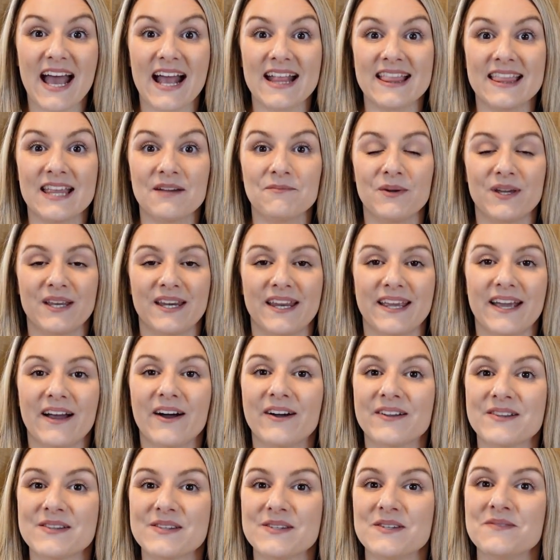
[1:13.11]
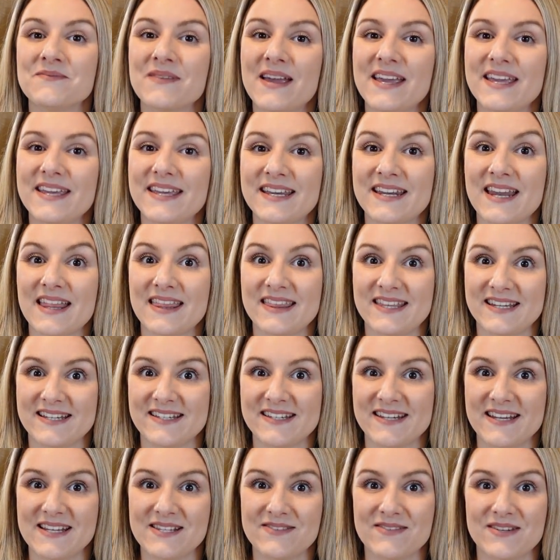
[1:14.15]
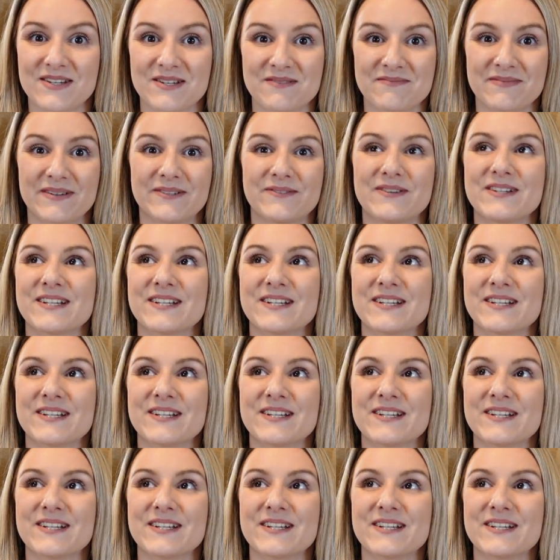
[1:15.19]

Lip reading: and then we're going to get on to making this year's vision board,